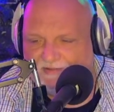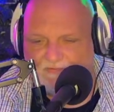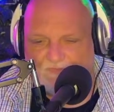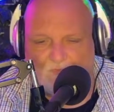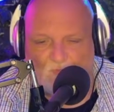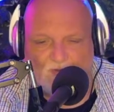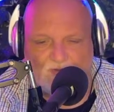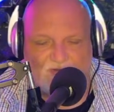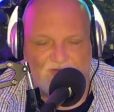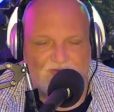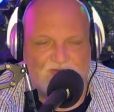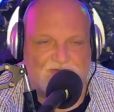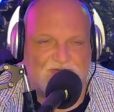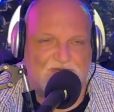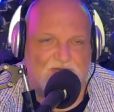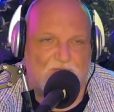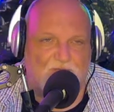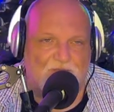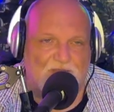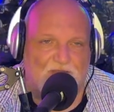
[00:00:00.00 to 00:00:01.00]
One is
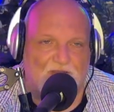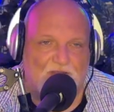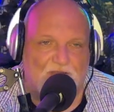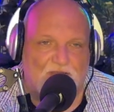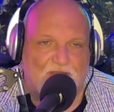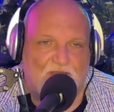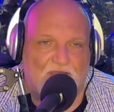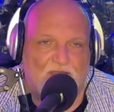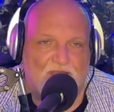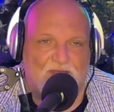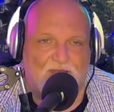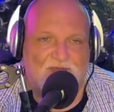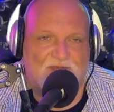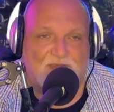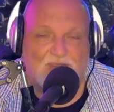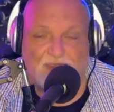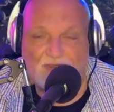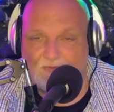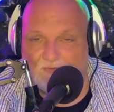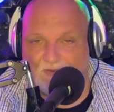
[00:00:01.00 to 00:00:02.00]
something that is
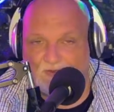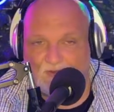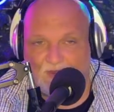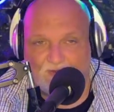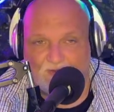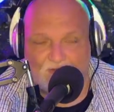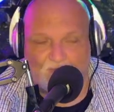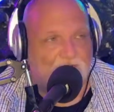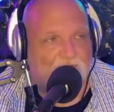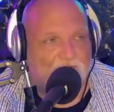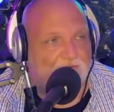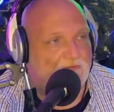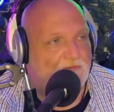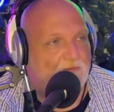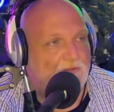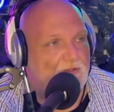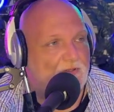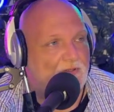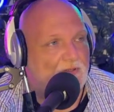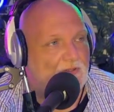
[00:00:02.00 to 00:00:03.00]
akin to a documentary.